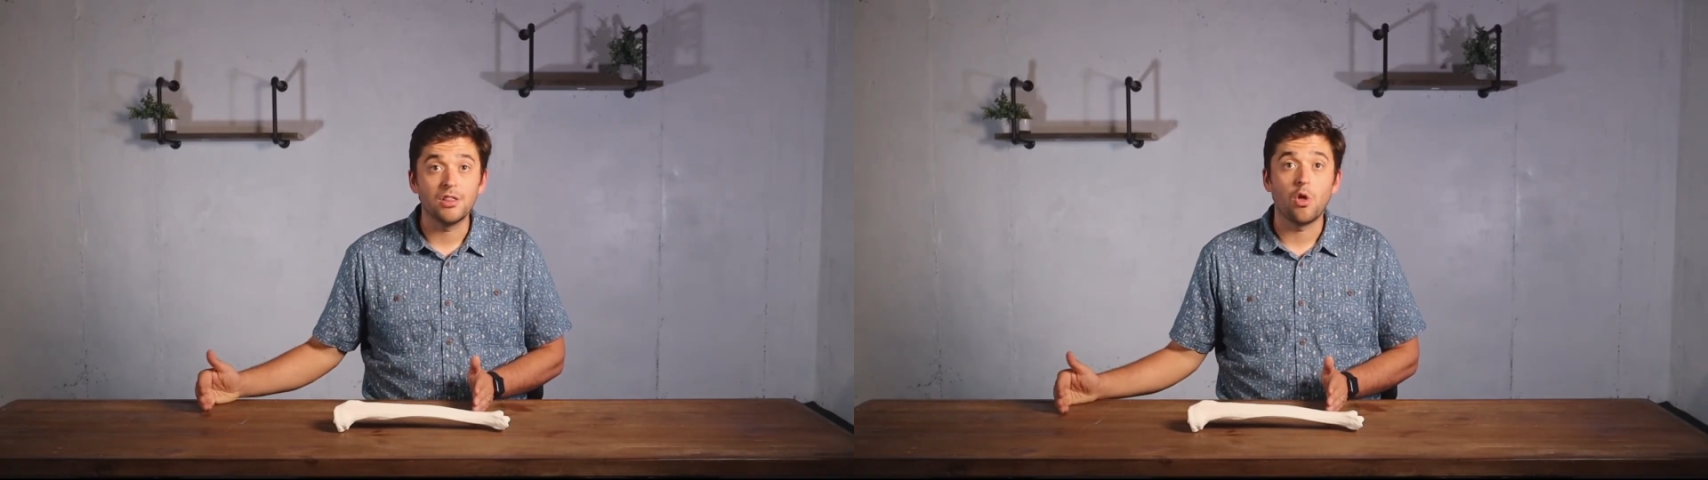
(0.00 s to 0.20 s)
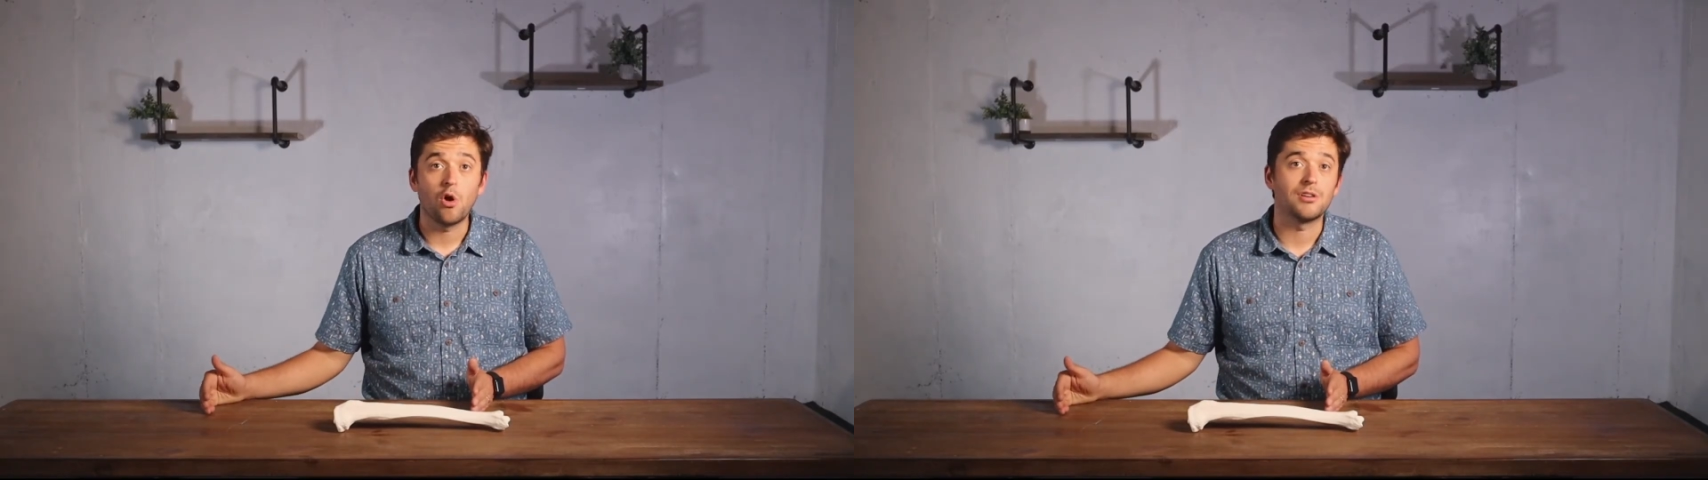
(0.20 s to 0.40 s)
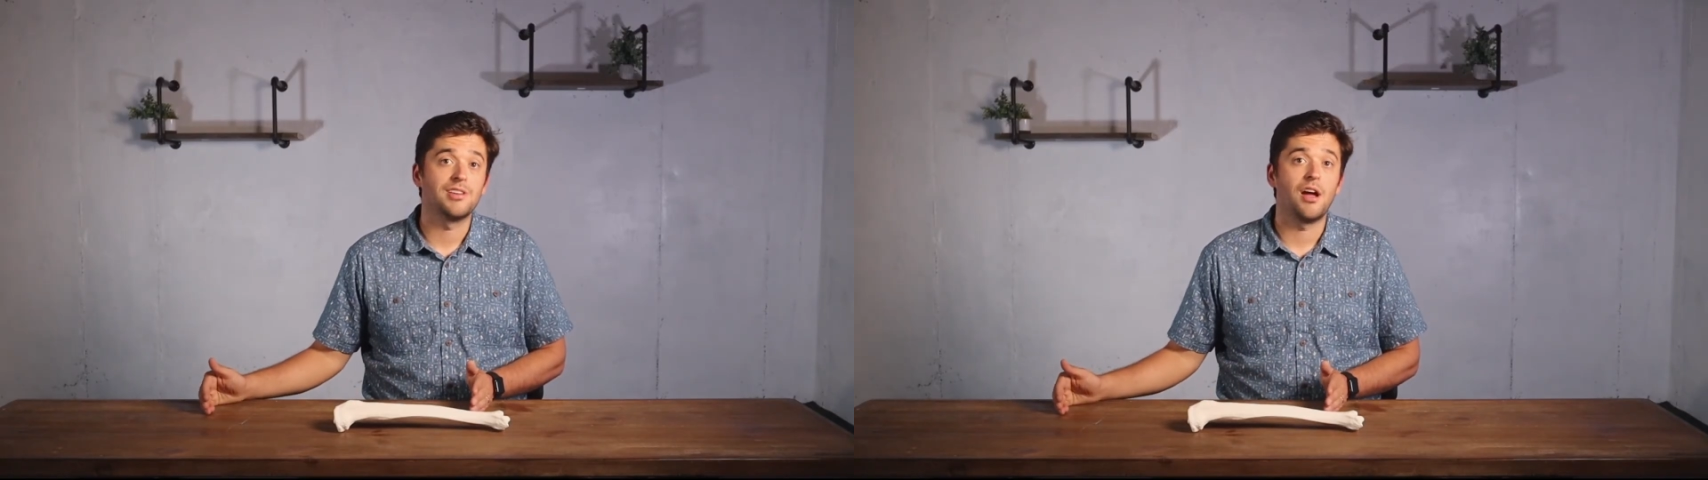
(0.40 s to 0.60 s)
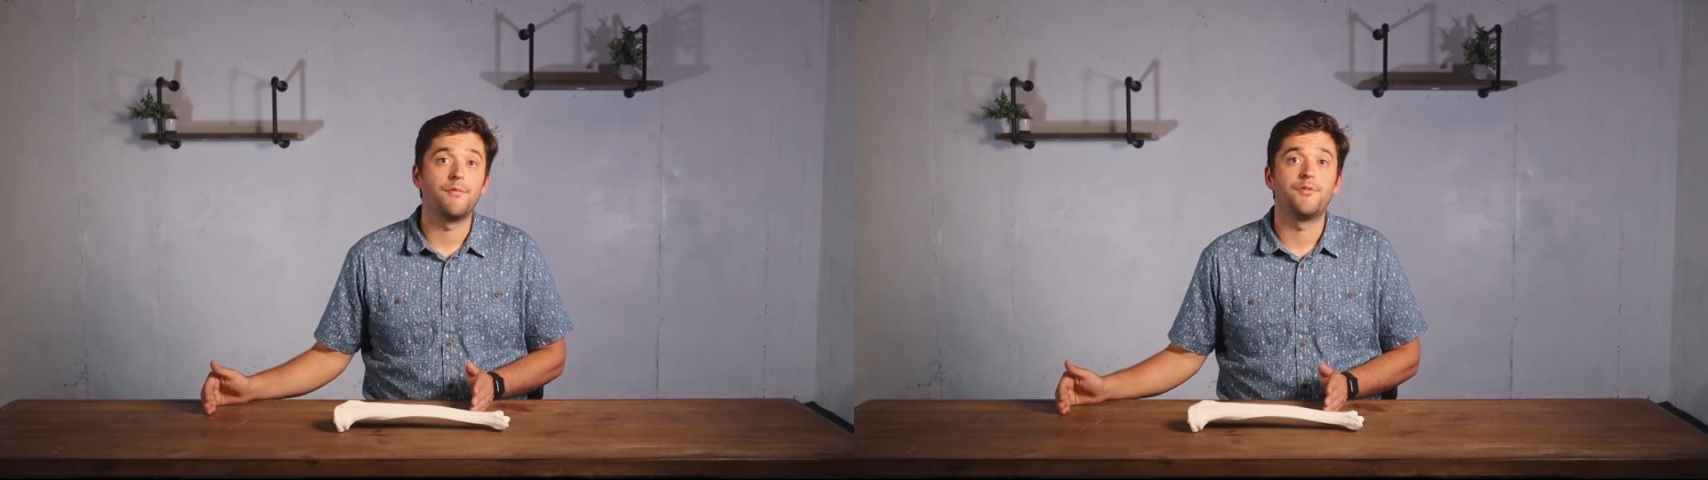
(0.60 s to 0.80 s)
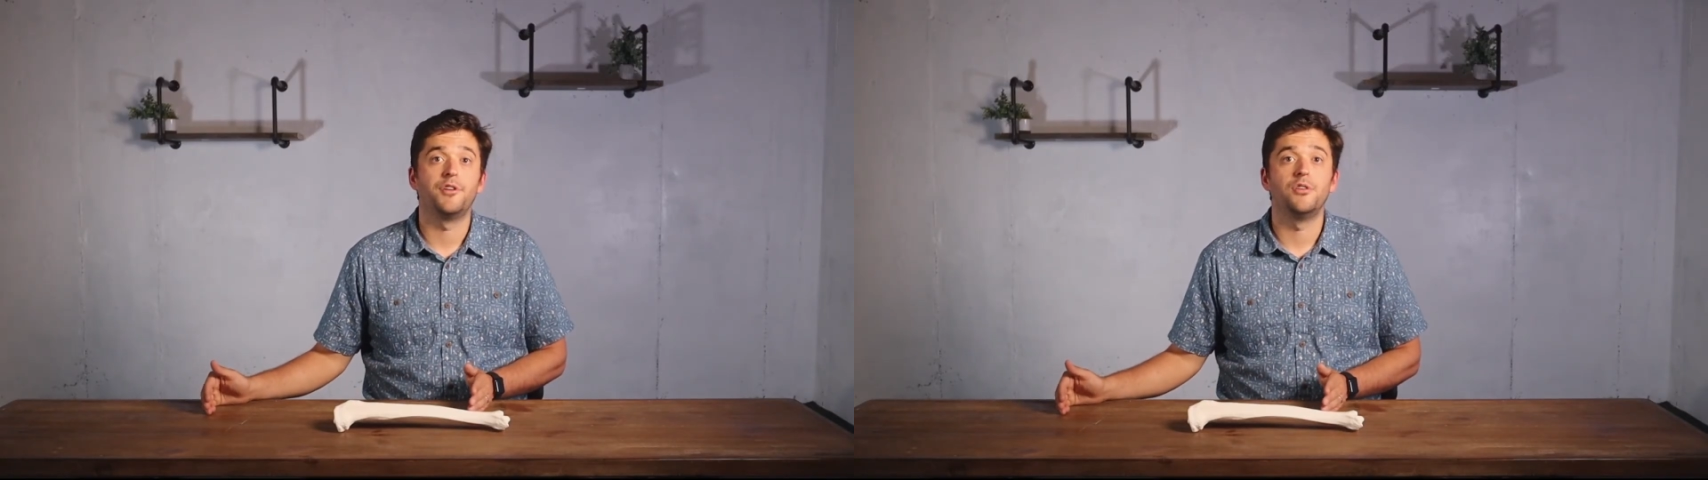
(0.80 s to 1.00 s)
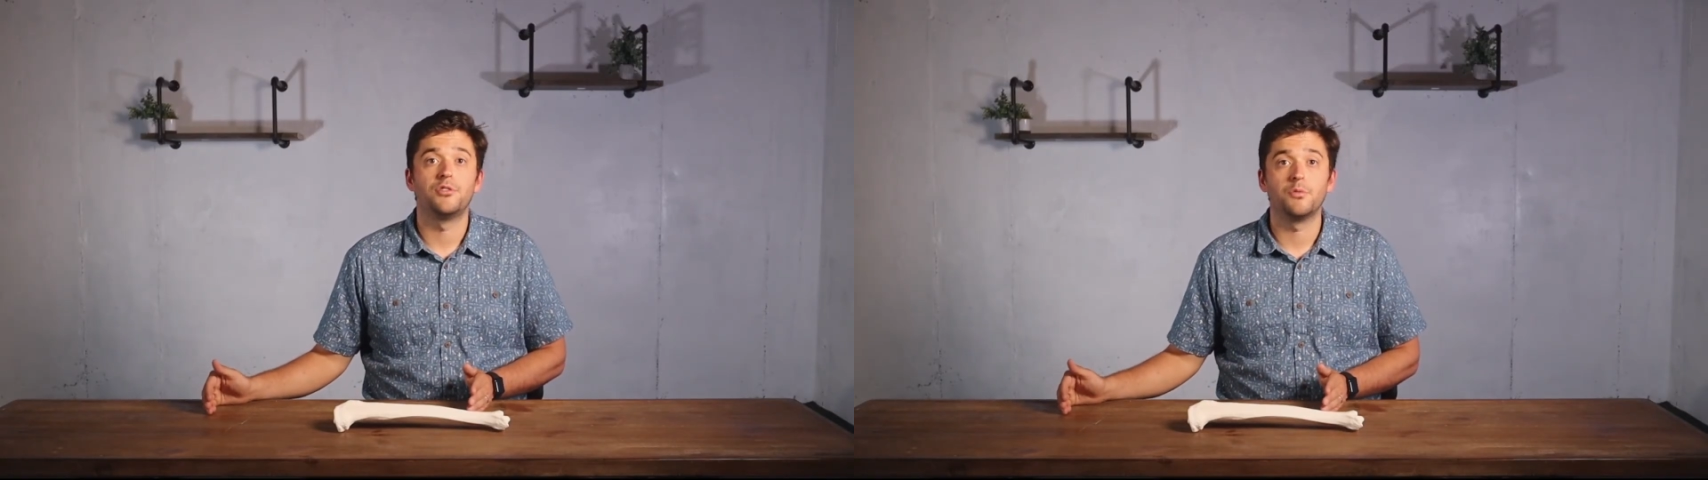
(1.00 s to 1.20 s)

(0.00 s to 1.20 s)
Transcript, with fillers: long time for you